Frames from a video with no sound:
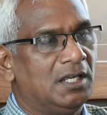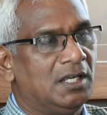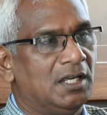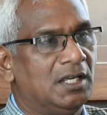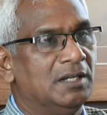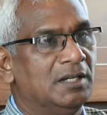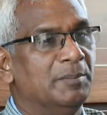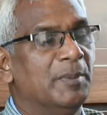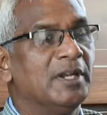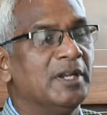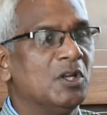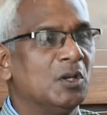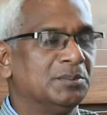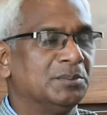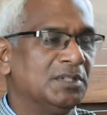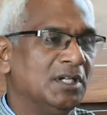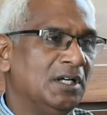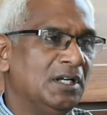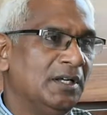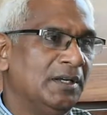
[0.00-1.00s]
in many of
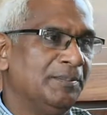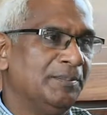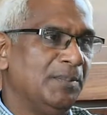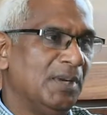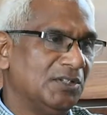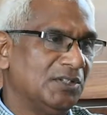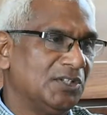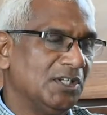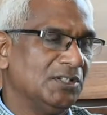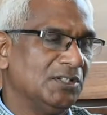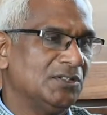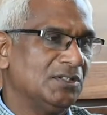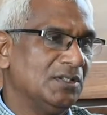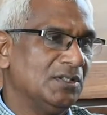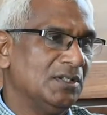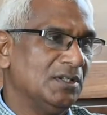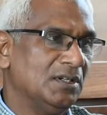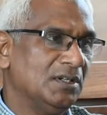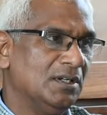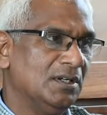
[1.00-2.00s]
the places,
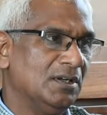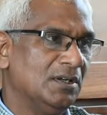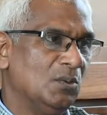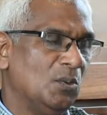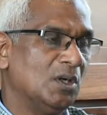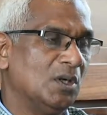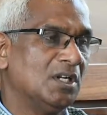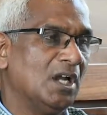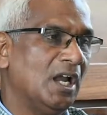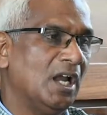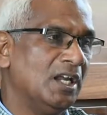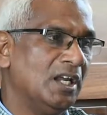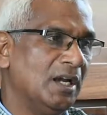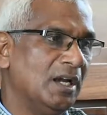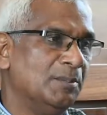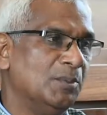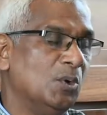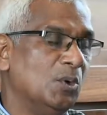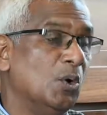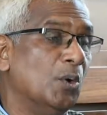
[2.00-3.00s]
what I
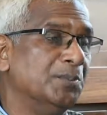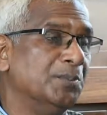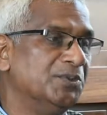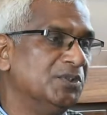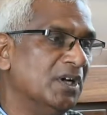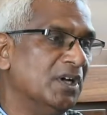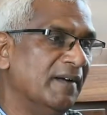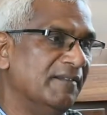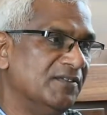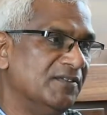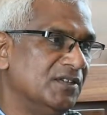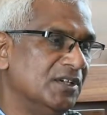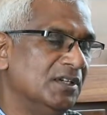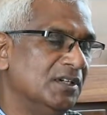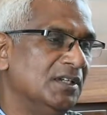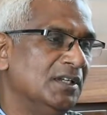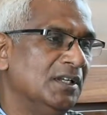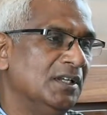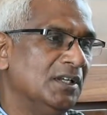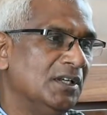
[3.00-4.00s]
have observed
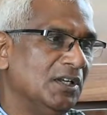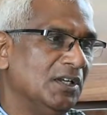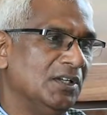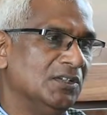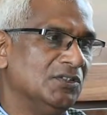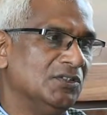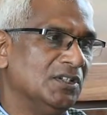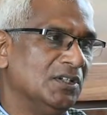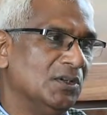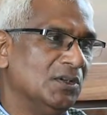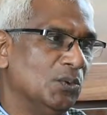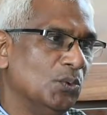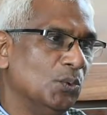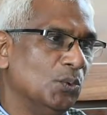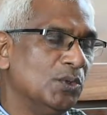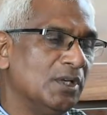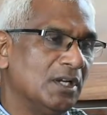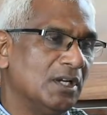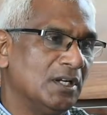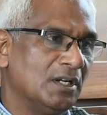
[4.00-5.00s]
is
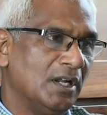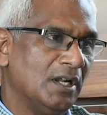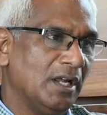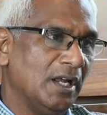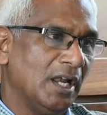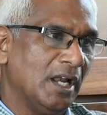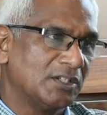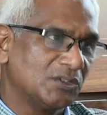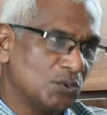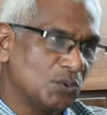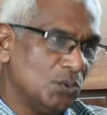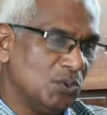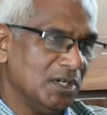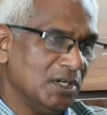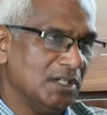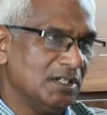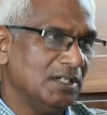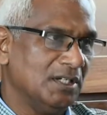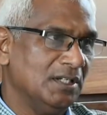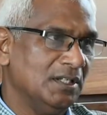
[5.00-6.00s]
we are
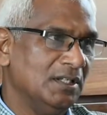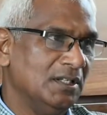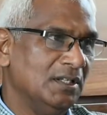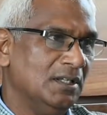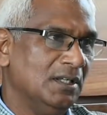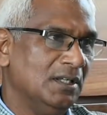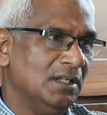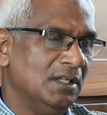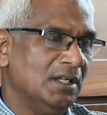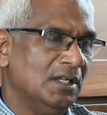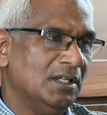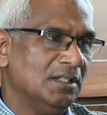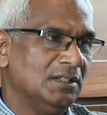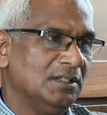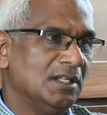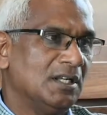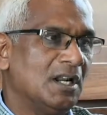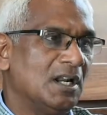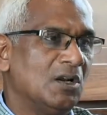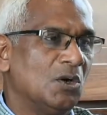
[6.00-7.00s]
excluded.
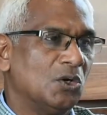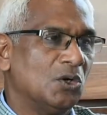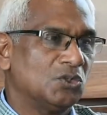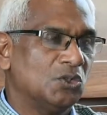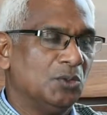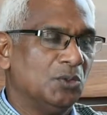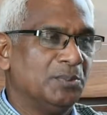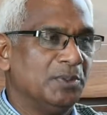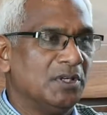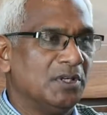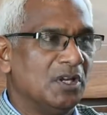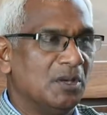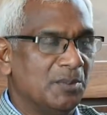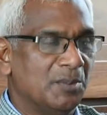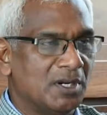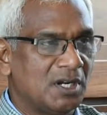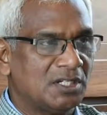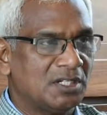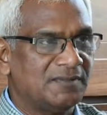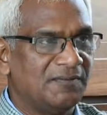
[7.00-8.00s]
There are lots of
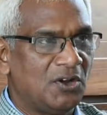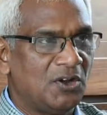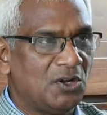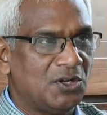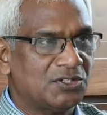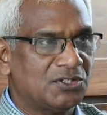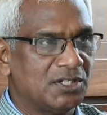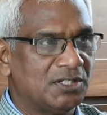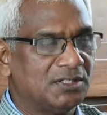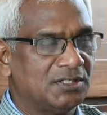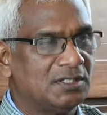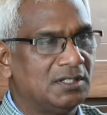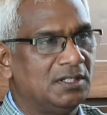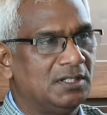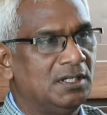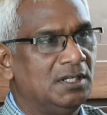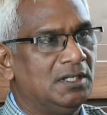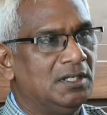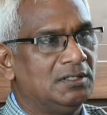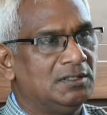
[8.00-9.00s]
human rights violations.
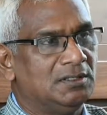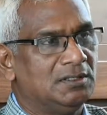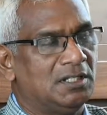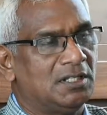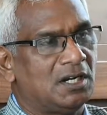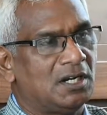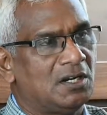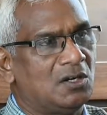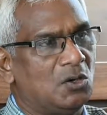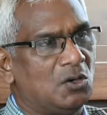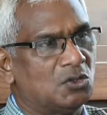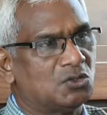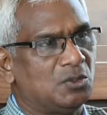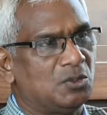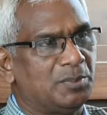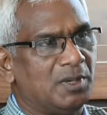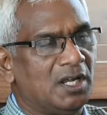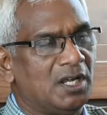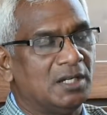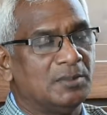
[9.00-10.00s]
There are lots
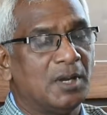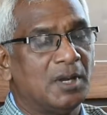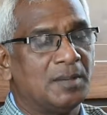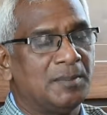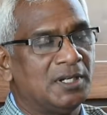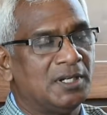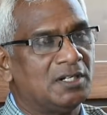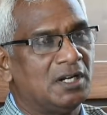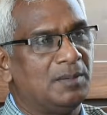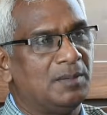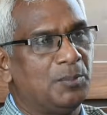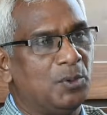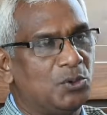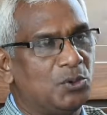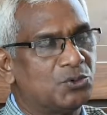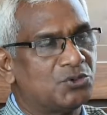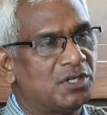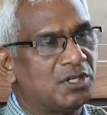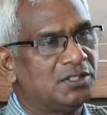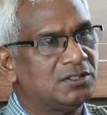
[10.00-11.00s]
of environmental
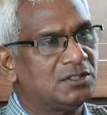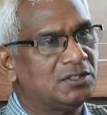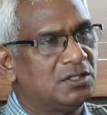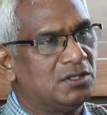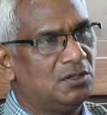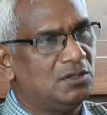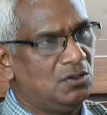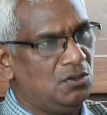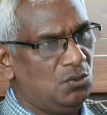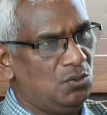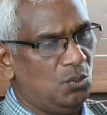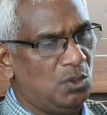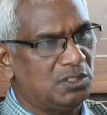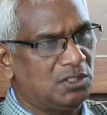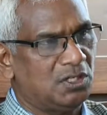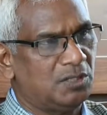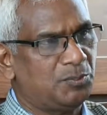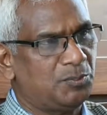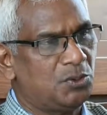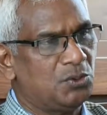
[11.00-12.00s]
pollutions,
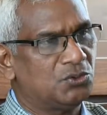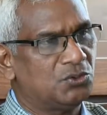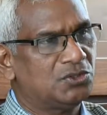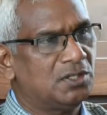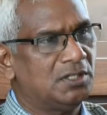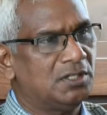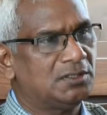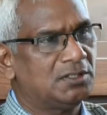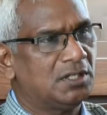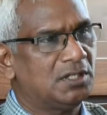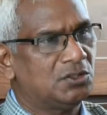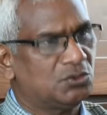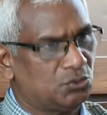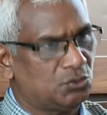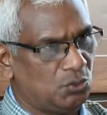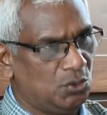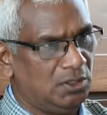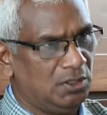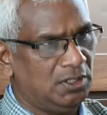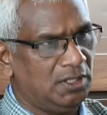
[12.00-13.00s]
water pollutions,
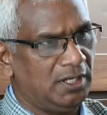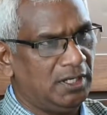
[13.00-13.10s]
soil